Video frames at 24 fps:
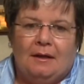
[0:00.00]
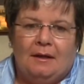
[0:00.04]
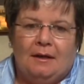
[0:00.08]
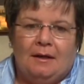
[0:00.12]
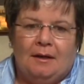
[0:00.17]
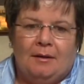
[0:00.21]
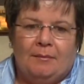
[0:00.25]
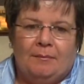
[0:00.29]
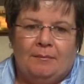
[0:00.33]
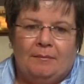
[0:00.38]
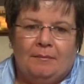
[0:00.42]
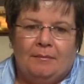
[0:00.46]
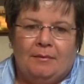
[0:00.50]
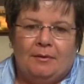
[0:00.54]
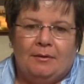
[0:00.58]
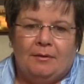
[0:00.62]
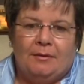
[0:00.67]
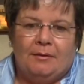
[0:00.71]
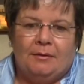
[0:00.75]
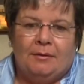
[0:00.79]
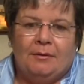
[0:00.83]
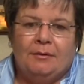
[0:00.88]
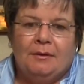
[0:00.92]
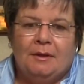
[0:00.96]

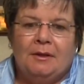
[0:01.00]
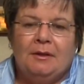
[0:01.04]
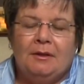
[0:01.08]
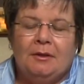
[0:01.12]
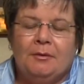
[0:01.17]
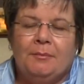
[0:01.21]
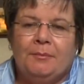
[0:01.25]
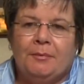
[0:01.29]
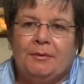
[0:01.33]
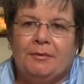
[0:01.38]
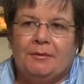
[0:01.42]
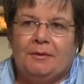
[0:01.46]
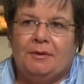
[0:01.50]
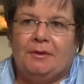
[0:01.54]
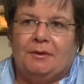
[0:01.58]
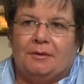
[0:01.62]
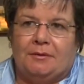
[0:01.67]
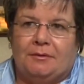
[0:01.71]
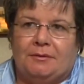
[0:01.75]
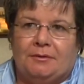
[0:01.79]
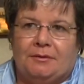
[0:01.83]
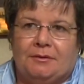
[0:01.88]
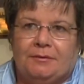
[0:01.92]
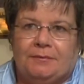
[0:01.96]
you need to
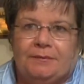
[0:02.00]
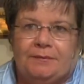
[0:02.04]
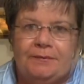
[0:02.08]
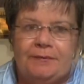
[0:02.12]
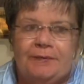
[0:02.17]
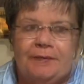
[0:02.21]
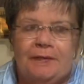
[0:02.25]
produce.